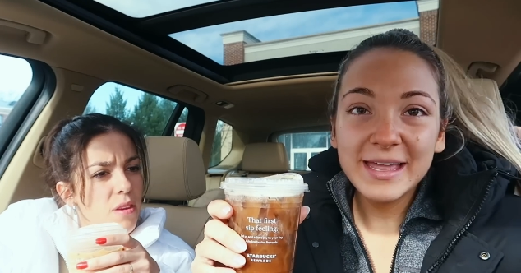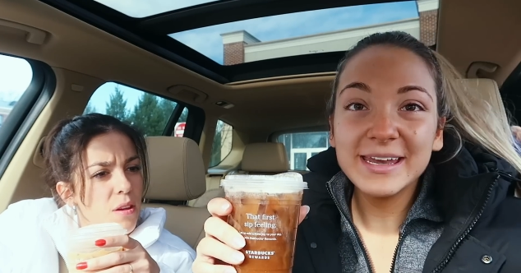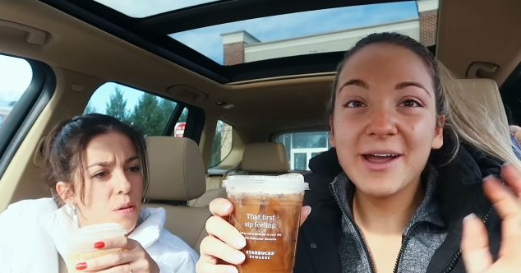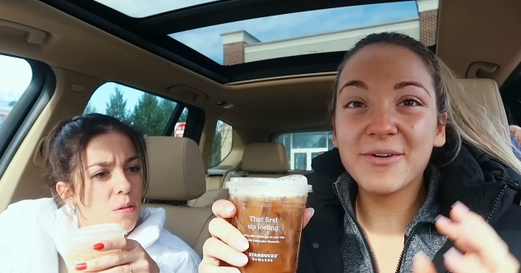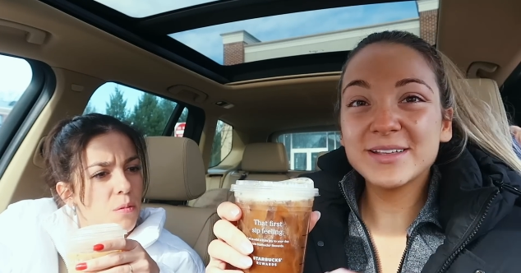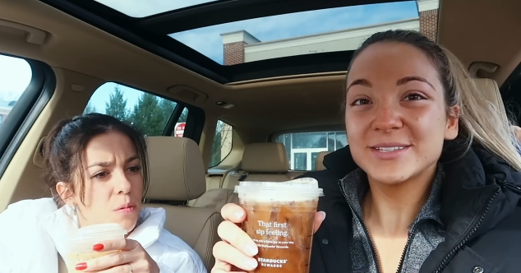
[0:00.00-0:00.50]

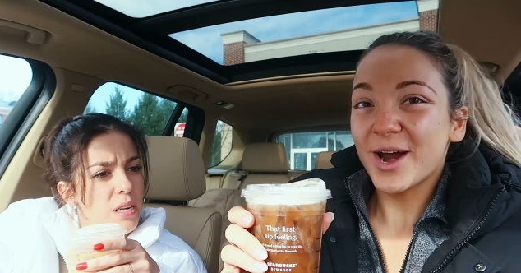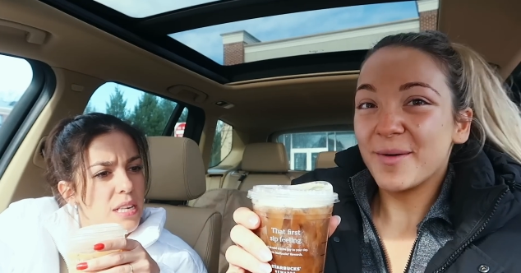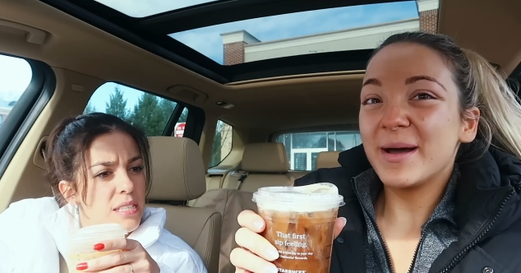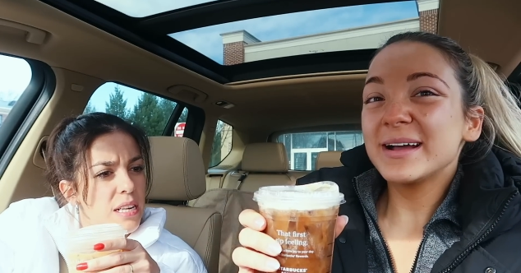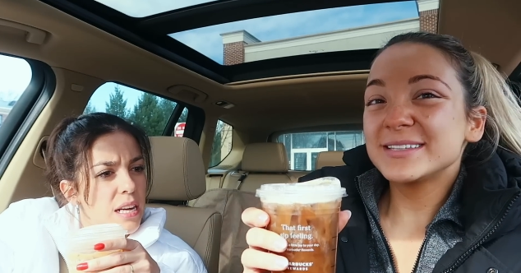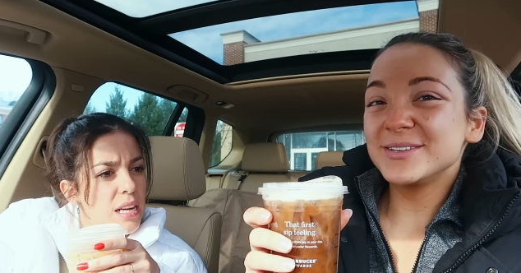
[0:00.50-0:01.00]
Speaker 1: Now we're at
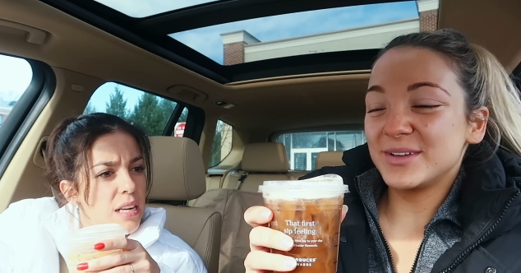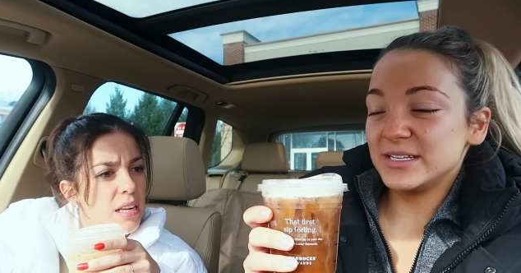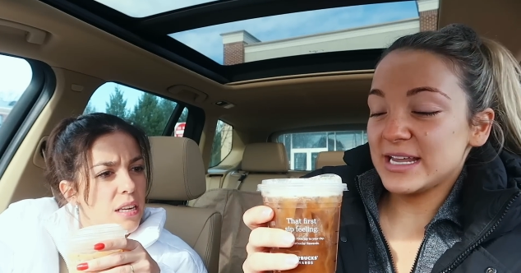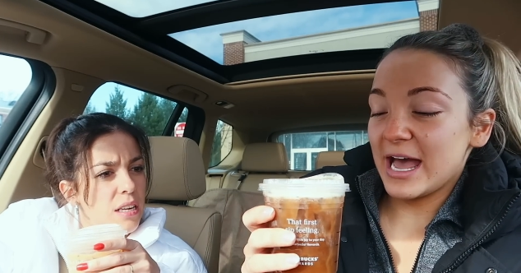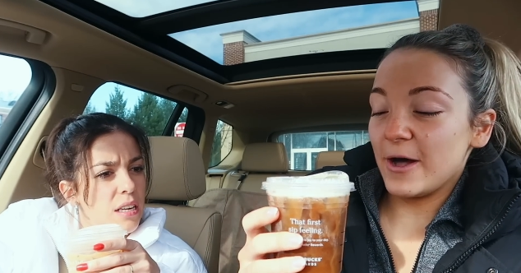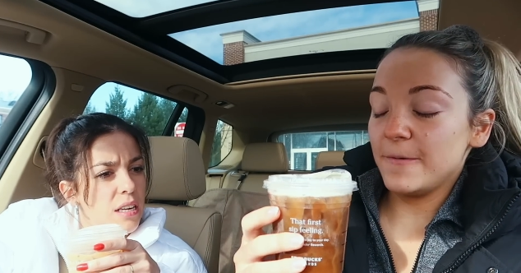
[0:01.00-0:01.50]
Starbucks, you can
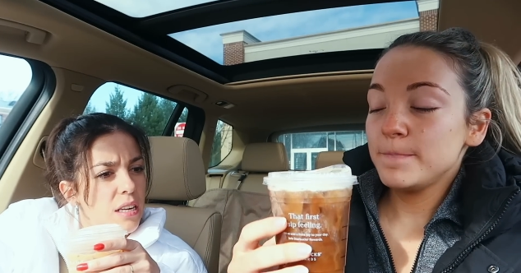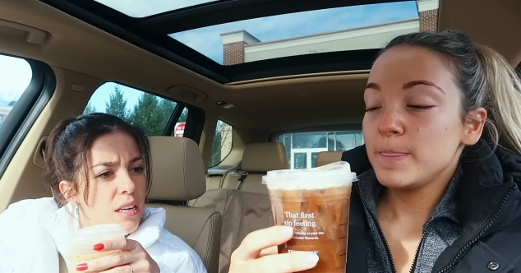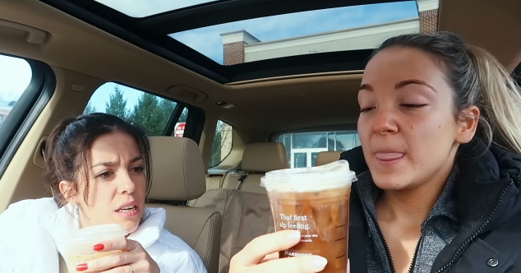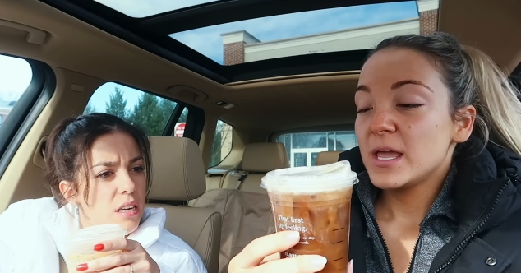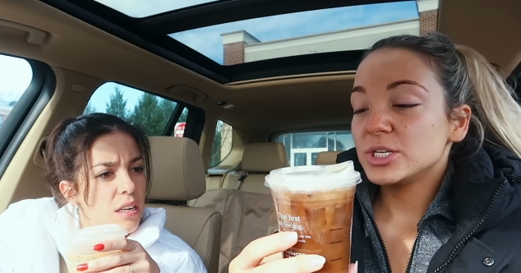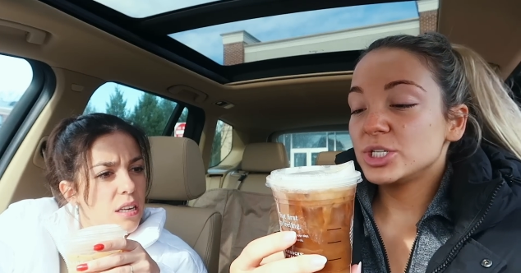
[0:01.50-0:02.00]
tell.
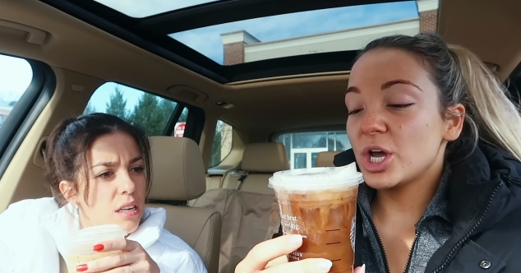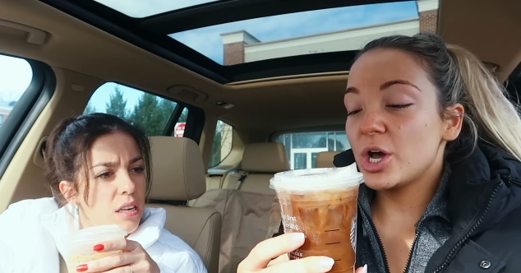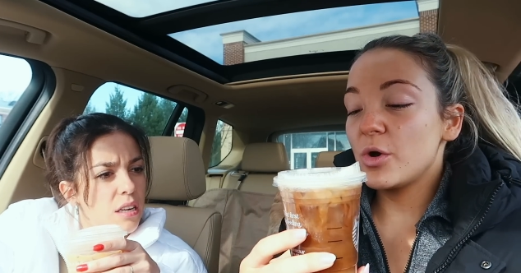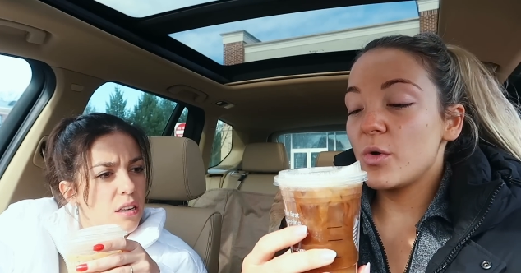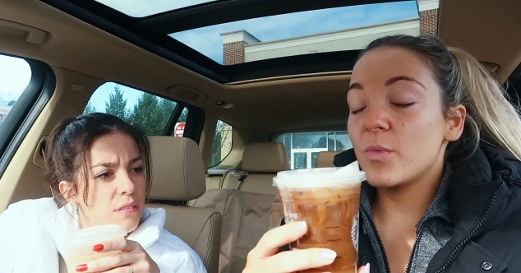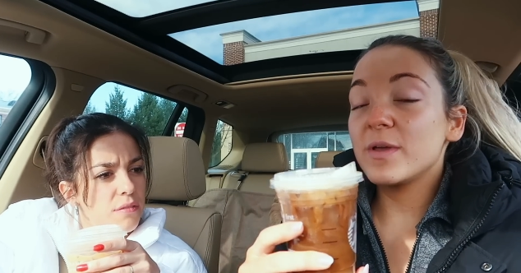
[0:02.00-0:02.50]

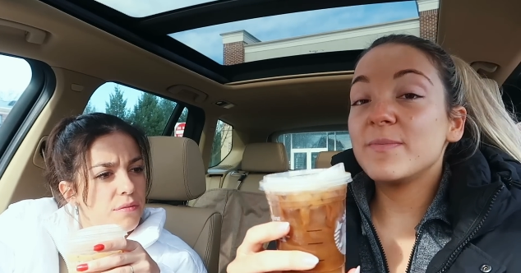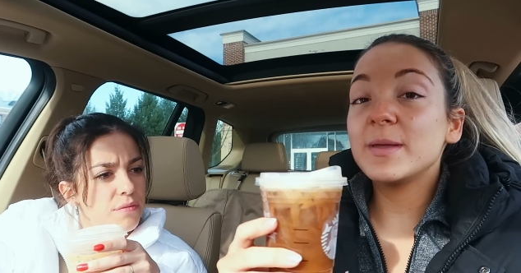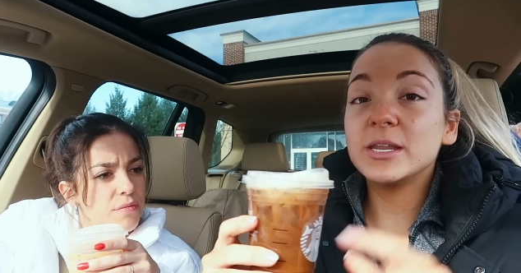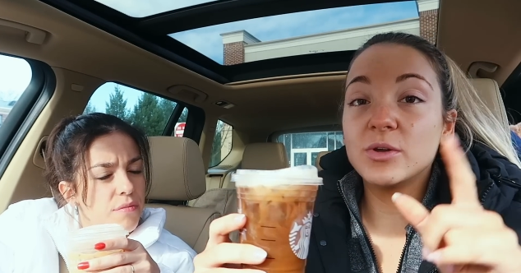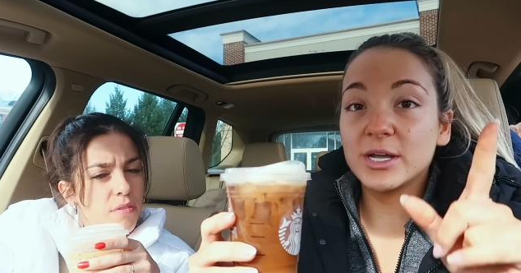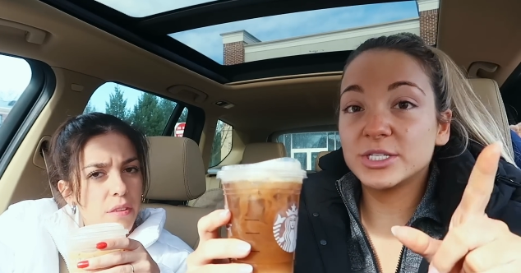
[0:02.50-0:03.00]
So we've
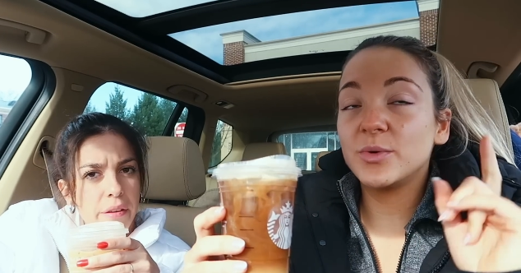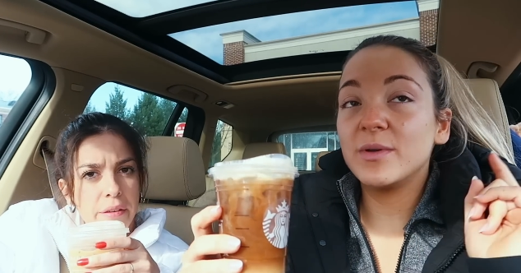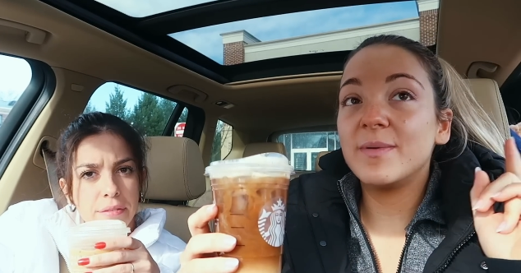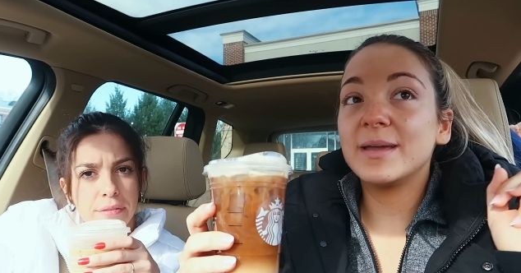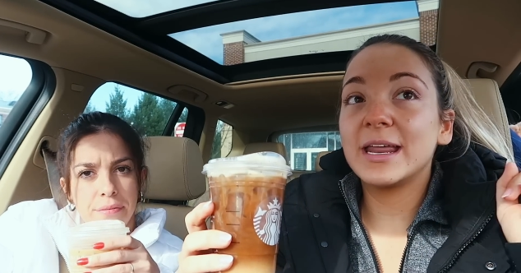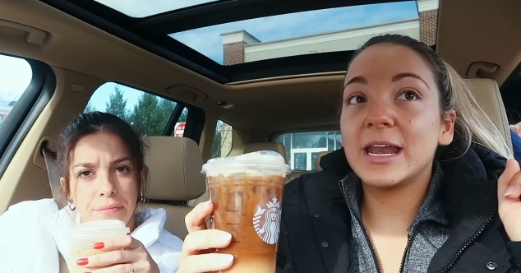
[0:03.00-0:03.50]
been, you guys know
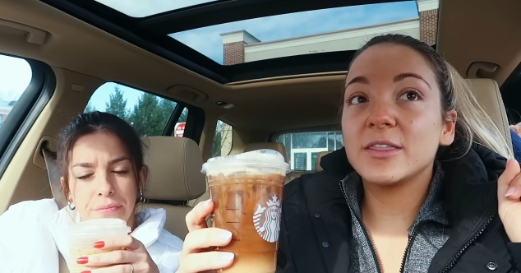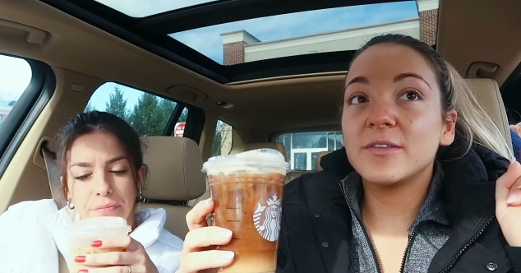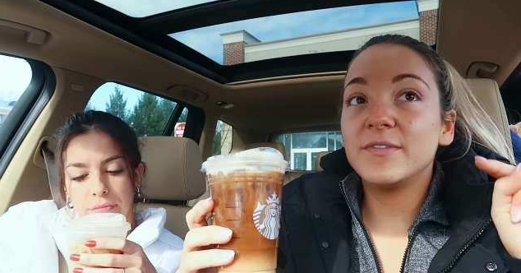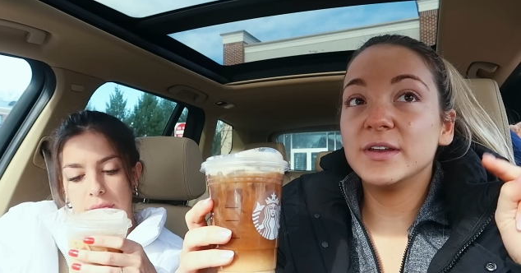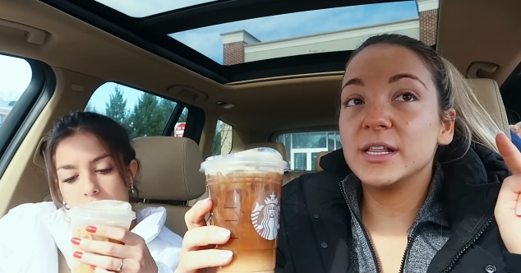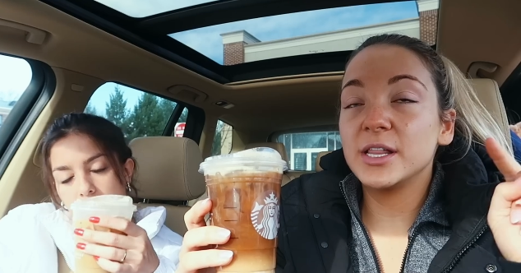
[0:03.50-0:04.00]
we've been getting the
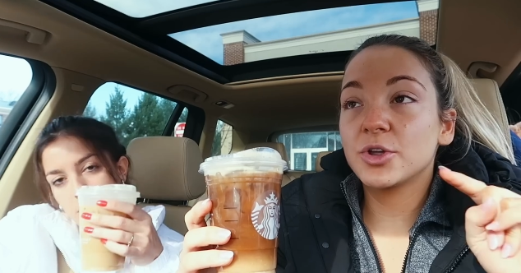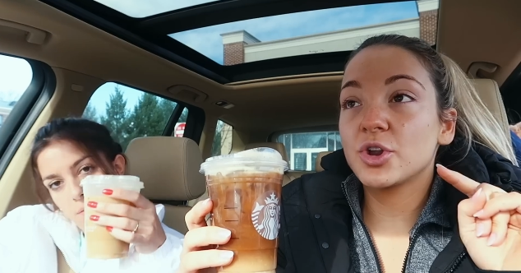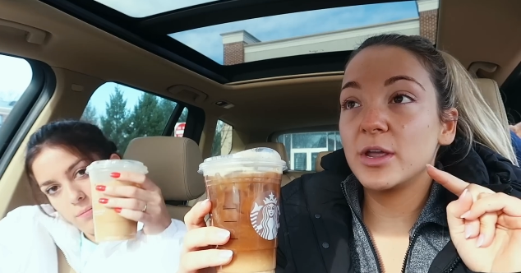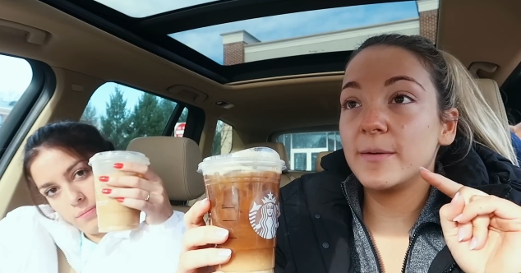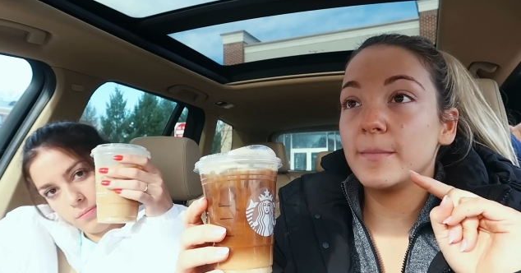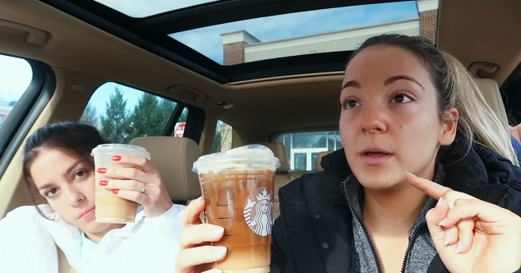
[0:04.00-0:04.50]
vanilla
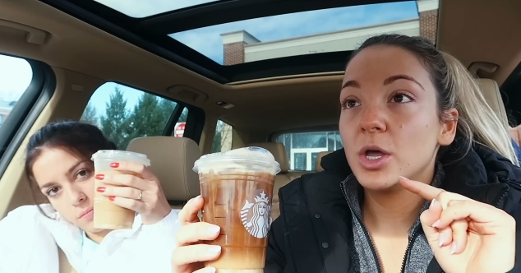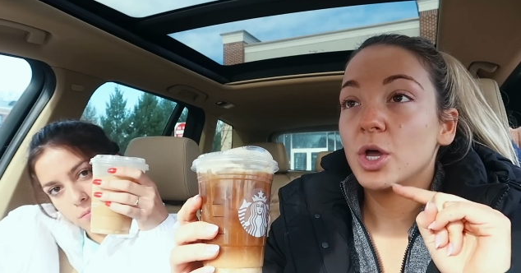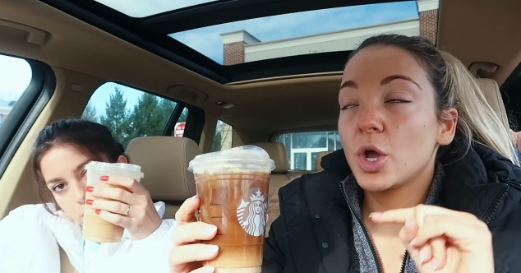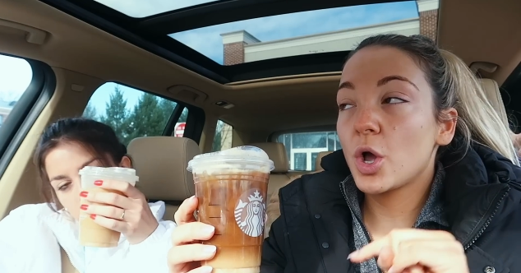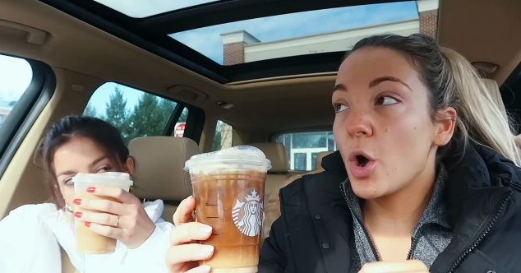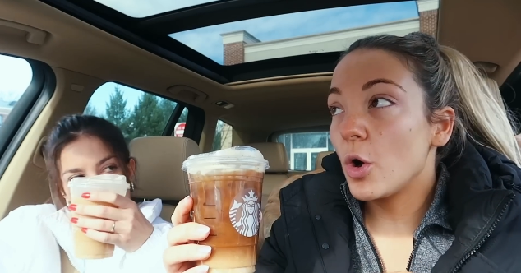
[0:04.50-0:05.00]
cream
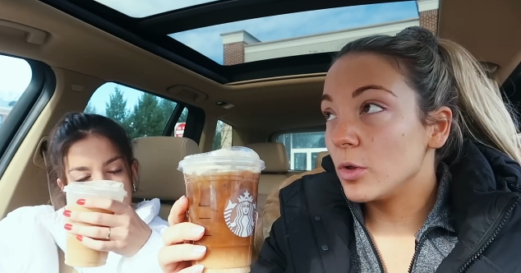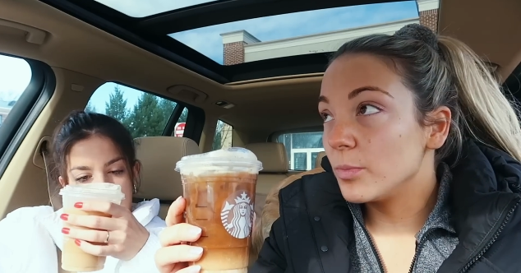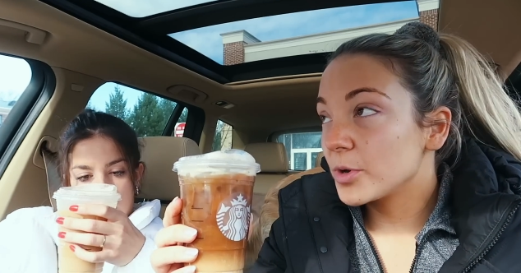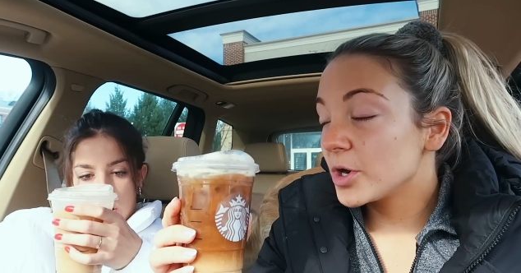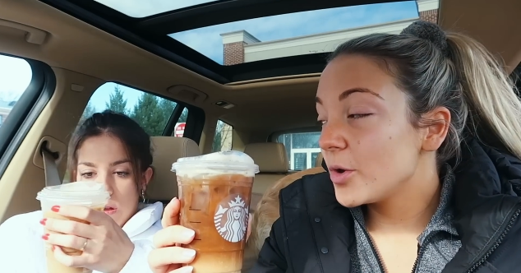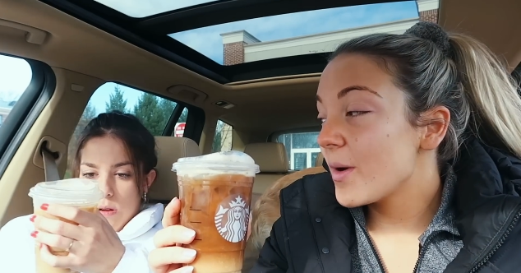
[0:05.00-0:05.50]
cold
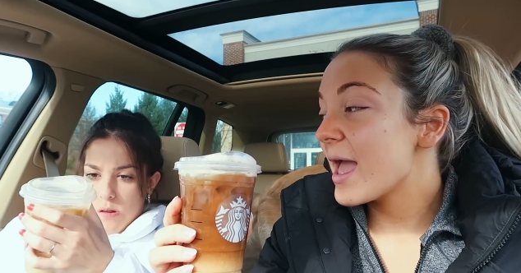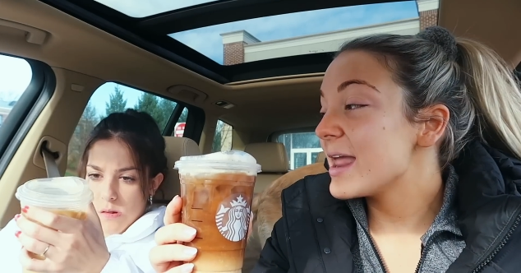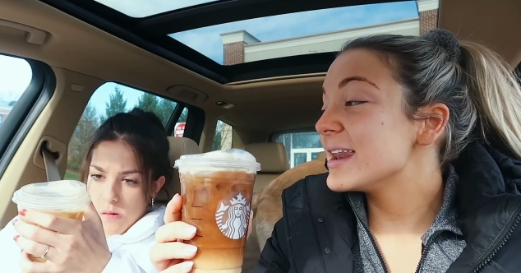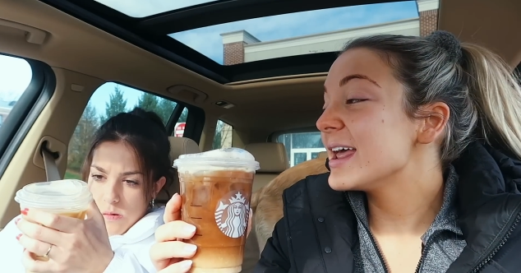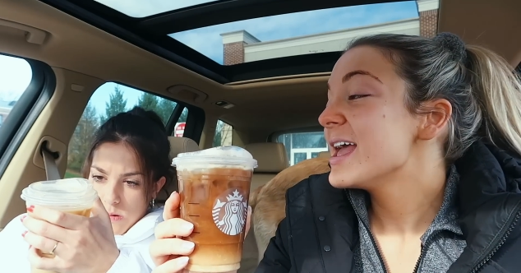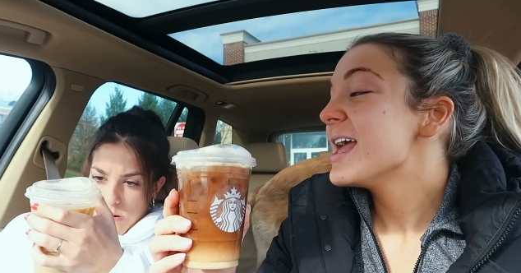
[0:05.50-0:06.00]
brew
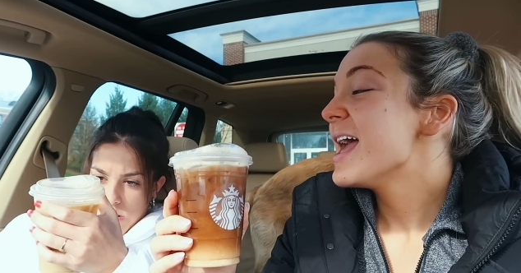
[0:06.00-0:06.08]
and